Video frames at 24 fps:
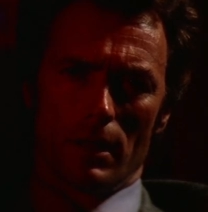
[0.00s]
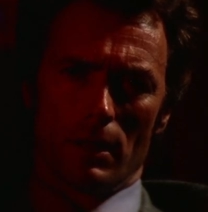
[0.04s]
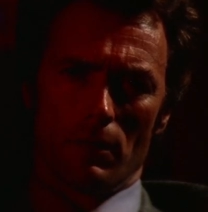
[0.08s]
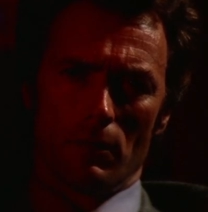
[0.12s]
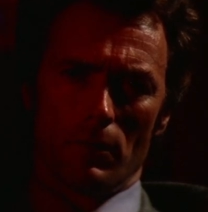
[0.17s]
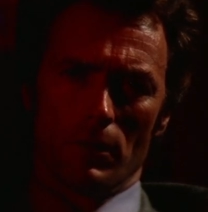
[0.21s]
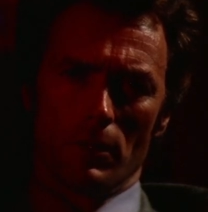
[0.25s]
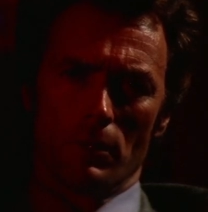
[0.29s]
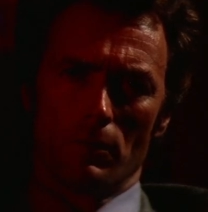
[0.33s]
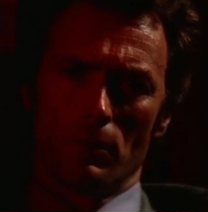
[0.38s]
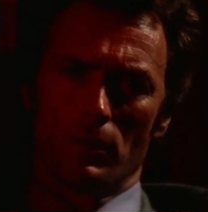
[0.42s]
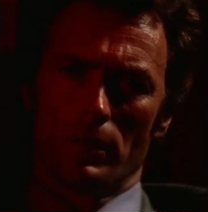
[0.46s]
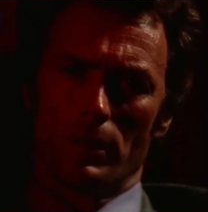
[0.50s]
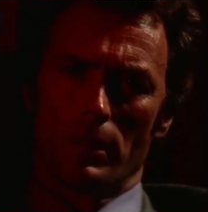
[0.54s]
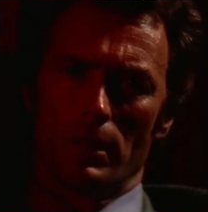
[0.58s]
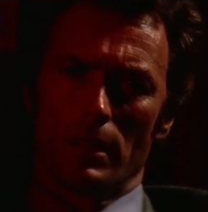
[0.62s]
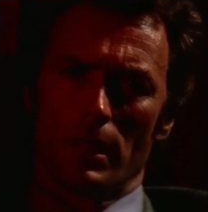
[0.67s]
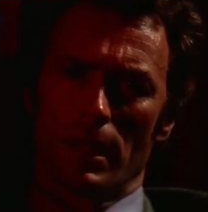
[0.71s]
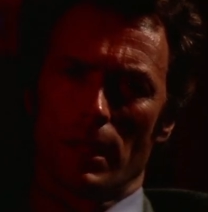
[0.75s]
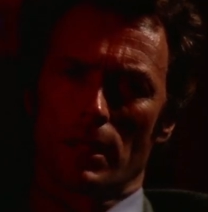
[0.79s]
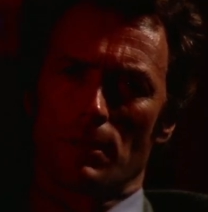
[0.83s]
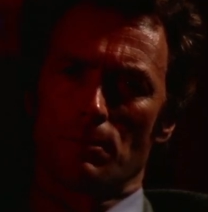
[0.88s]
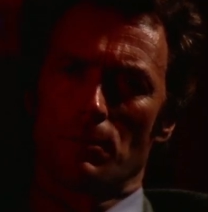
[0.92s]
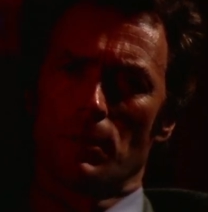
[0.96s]
I wonder what the
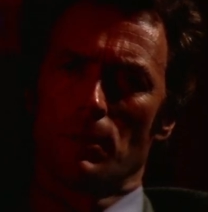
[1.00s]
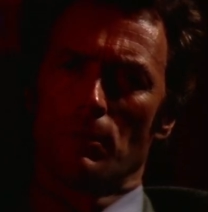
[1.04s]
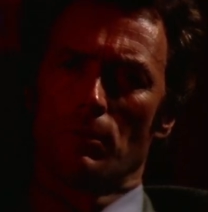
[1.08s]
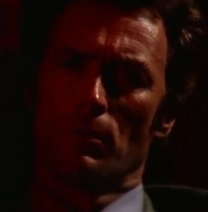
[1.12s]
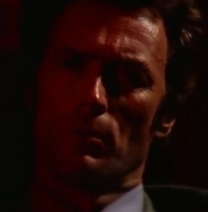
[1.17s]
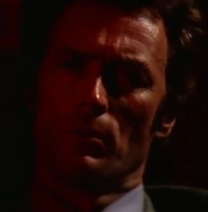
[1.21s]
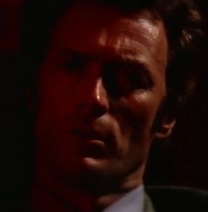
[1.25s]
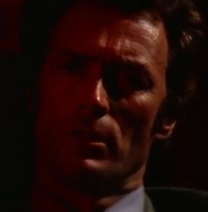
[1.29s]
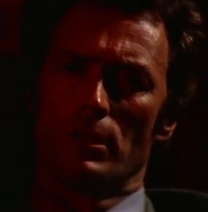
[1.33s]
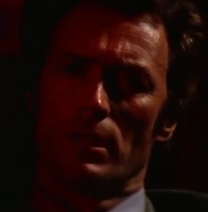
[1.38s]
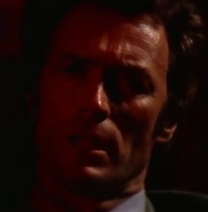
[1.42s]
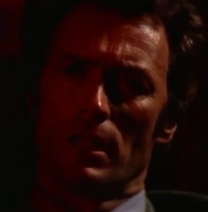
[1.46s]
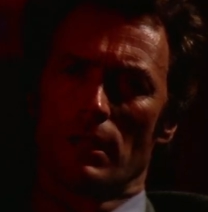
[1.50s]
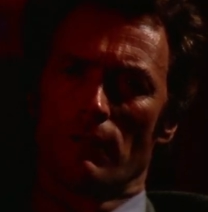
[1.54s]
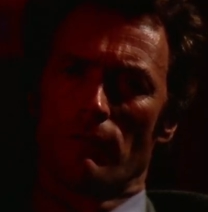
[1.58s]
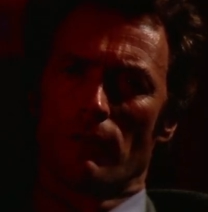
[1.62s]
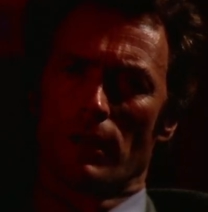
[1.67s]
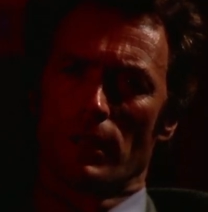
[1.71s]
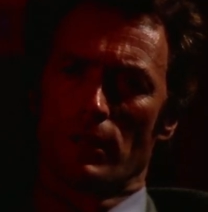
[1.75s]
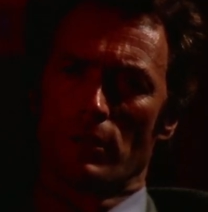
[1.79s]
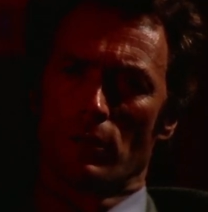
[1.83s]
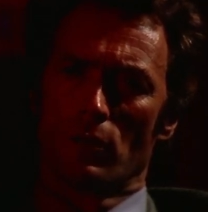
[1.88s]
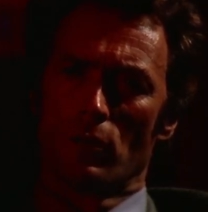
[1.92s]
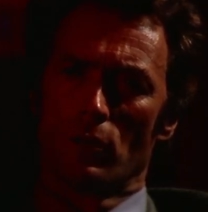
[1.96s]
tax people would say
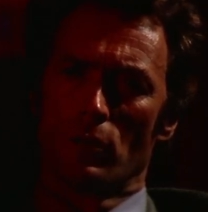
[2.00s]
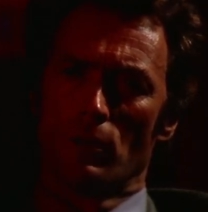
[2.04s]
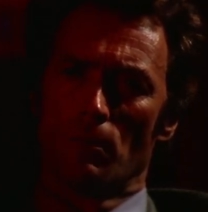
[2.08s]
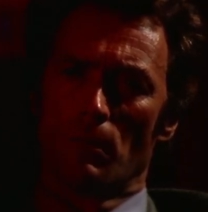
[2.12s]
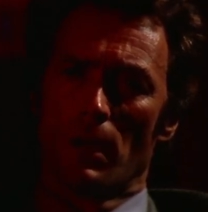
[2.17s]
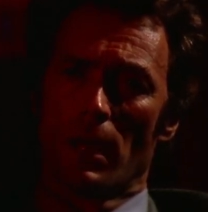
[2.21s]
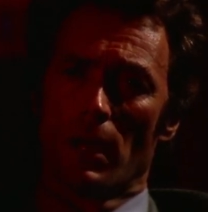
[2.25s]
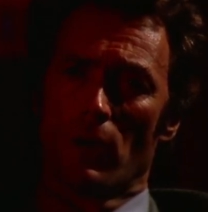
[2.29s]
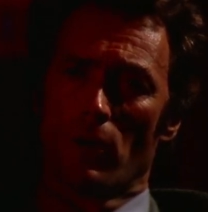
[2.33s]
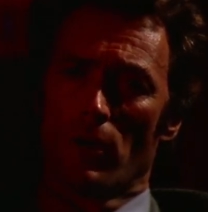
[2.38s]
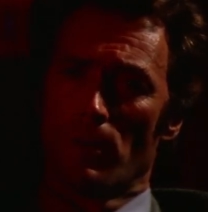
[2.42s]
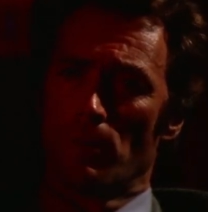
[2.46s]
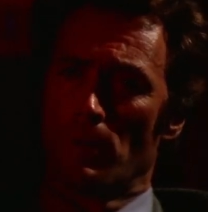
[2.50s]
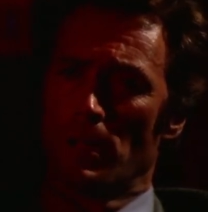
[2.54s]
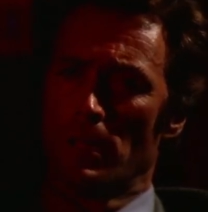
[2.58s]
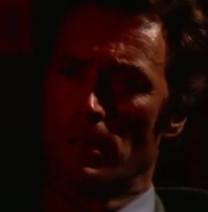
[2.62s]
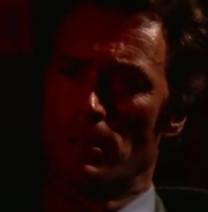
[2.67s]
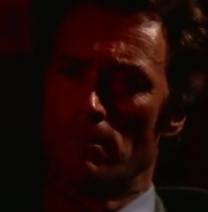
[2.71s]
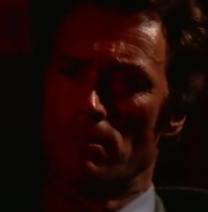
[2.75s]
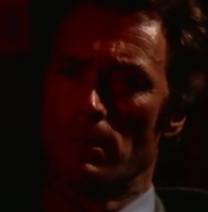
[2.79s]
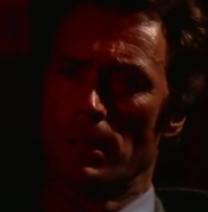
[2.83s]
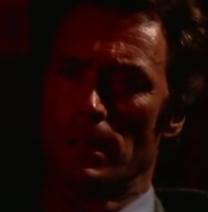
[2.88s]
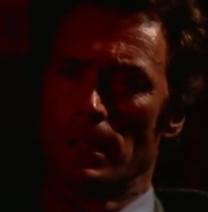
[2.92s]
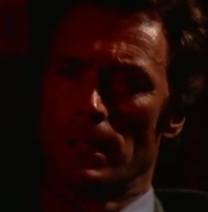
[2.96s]
if I told them.
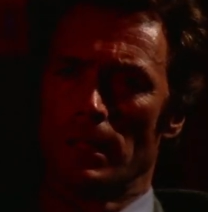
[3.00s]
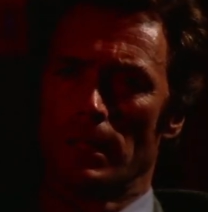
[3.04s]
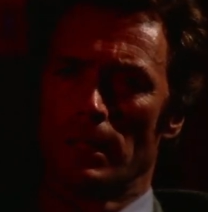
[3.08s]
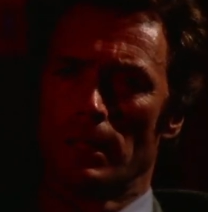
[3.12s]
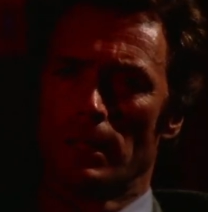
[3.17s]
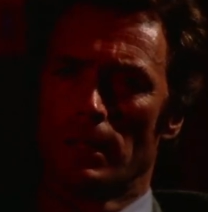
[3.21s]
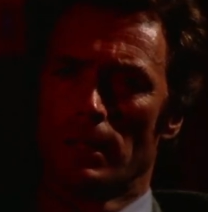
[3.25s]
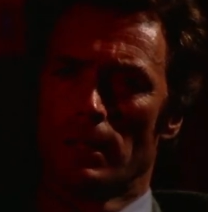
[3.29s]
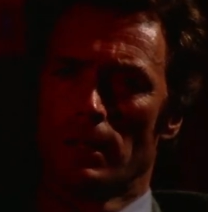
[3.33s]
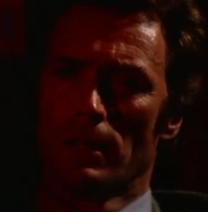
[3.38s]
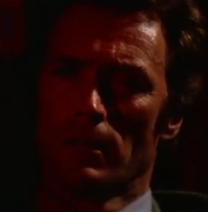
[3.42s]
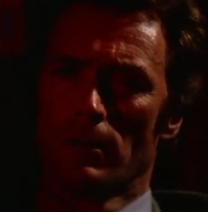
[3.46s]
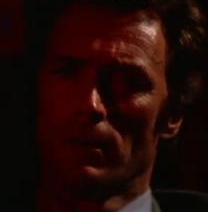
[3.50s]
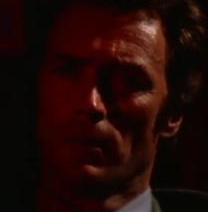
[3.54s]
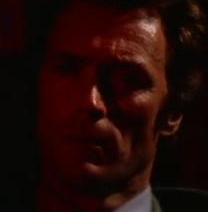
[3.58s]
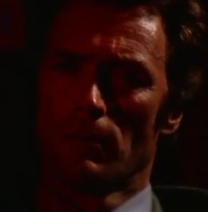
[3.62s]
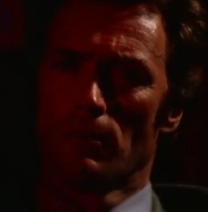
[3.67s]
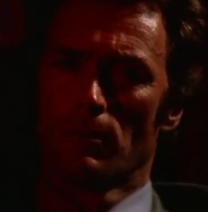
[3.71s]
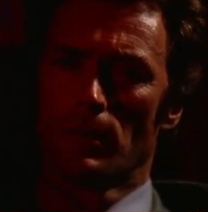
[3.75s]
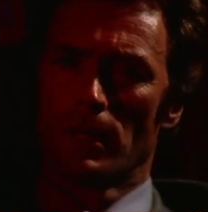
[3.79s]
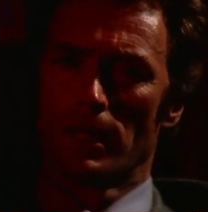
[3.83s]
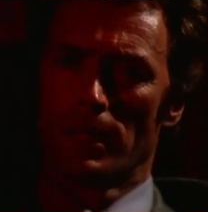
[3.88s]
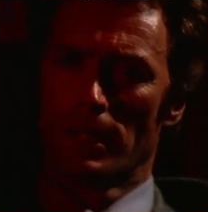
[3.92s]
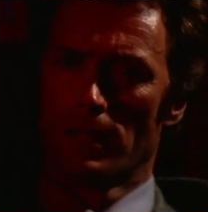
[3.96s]
Clint went on a
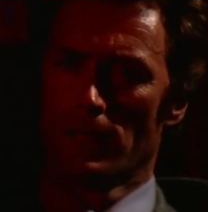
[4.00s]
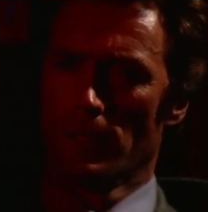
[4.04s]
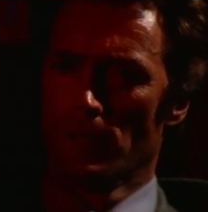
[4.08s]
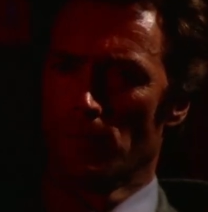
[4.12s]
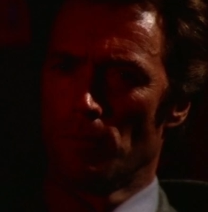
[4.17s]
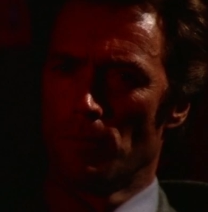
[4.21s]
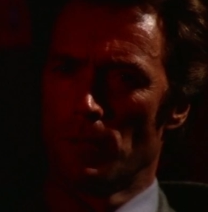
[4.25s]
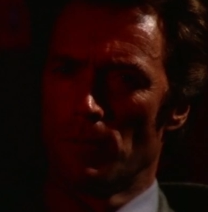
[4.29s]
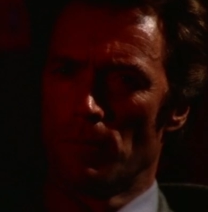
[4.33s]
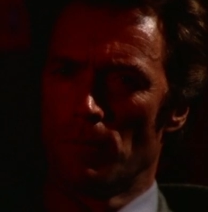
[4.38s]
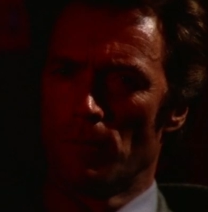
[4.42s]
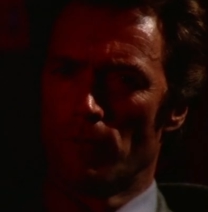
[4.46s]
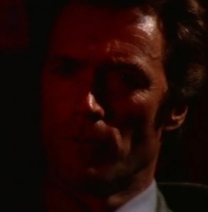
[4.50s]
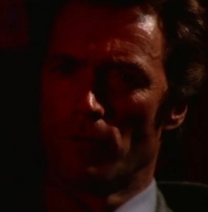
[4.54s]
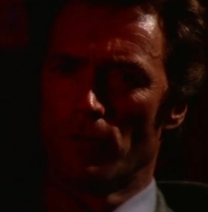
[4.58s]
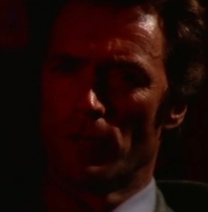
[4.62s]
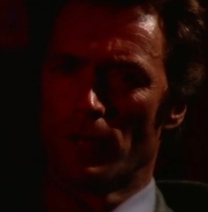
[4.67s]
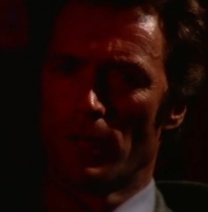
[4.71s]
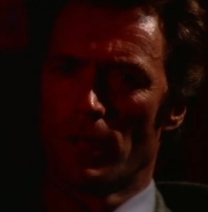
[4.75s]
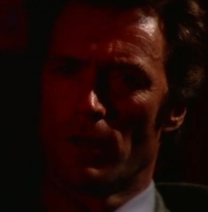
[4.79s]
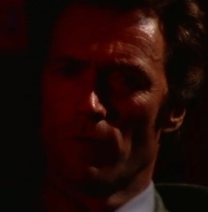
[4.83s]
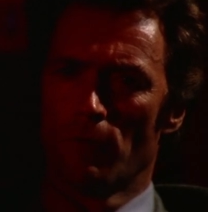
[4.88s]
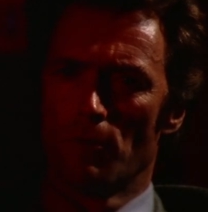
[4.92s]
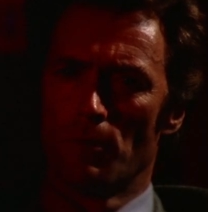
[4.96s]
three-day climbing course
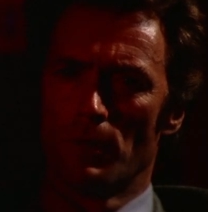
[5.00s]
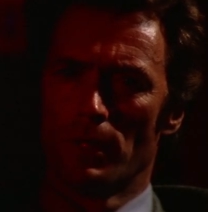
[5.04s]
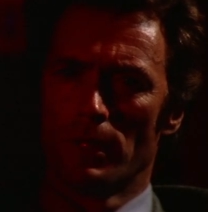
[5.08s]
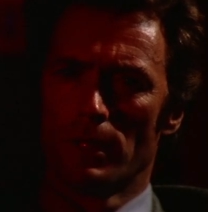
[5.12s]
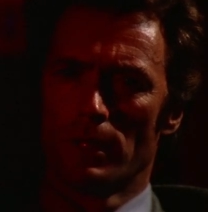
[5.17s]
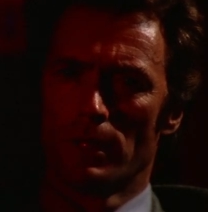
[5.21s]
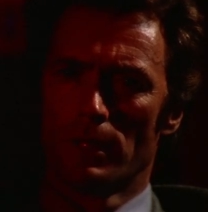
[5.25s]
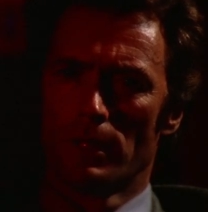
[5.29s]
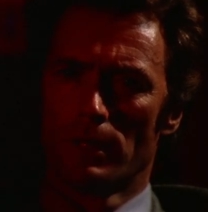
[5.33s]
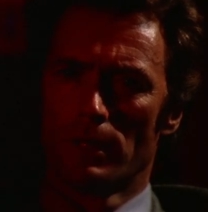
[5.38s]
in Yosemite